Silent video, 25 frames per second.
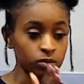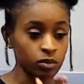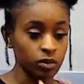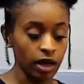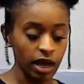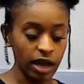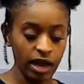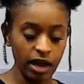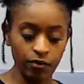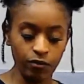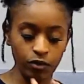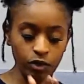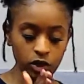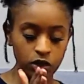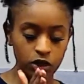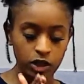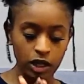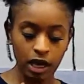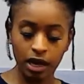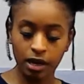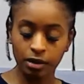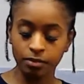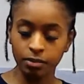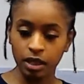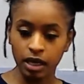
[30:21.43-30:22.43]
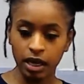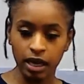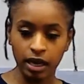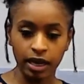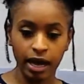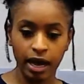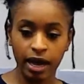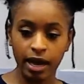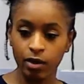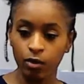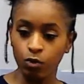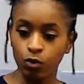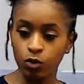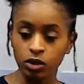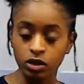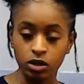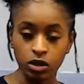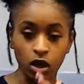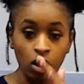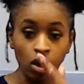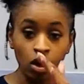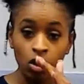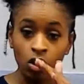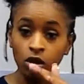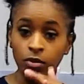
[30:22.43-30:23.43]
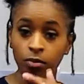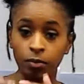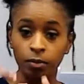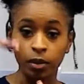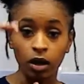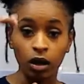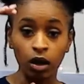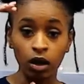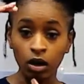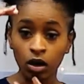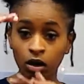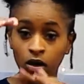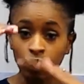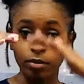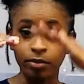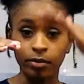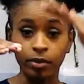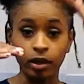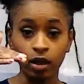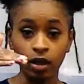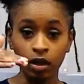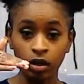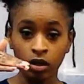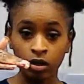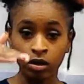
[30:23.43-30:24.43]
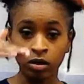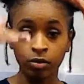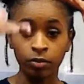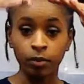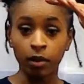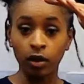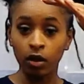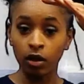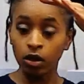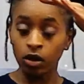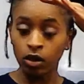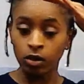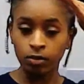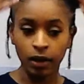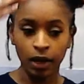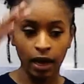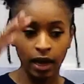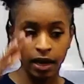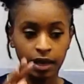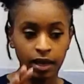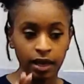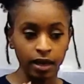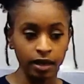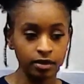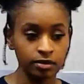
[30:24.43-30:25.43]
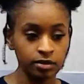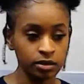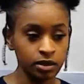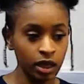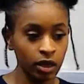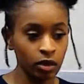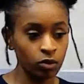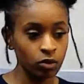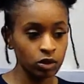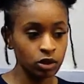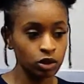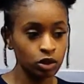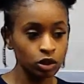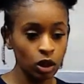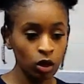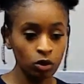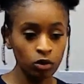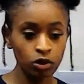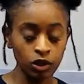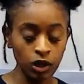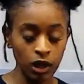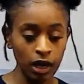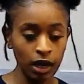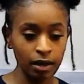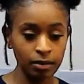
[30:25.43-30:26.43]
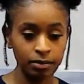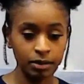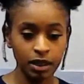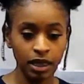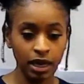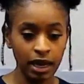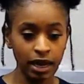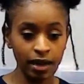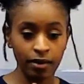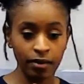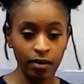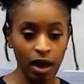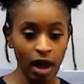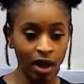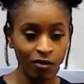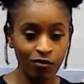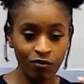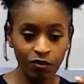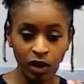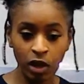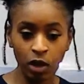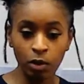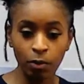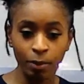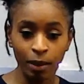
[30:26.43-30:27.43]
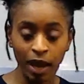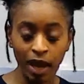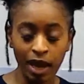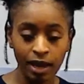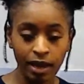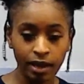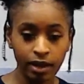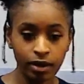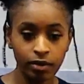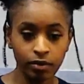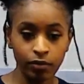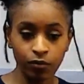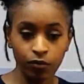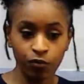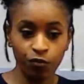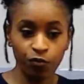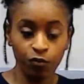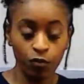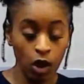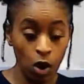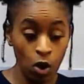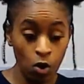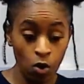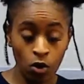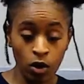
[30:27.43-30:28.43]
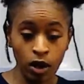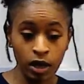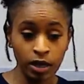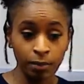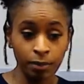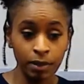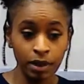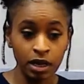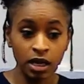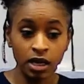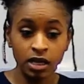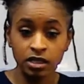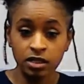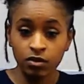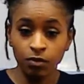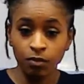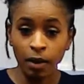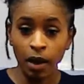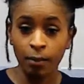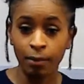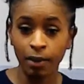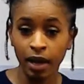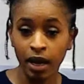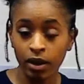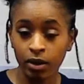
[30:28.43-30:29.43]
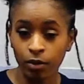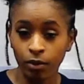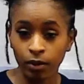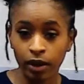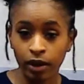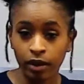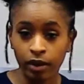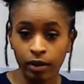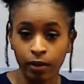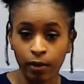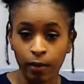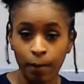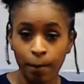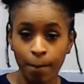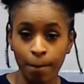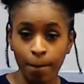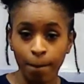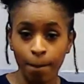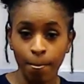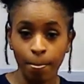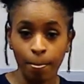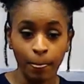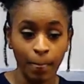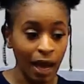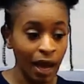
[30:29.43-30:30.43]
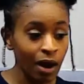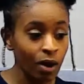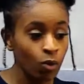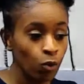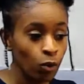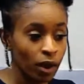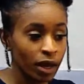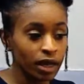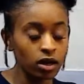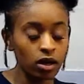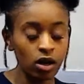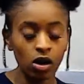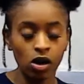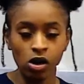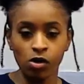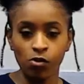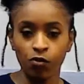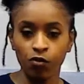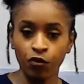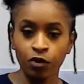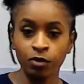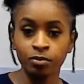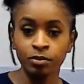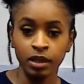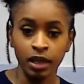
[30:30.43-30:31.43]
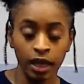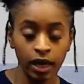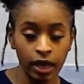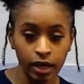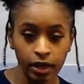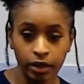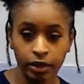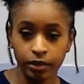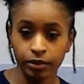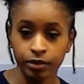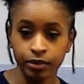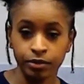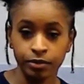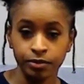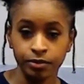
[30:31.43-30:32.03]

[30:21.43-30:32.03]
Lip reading: every job that I got was up, up, up, up. Like, there was no job that I fell back on because of my background. I went up from there.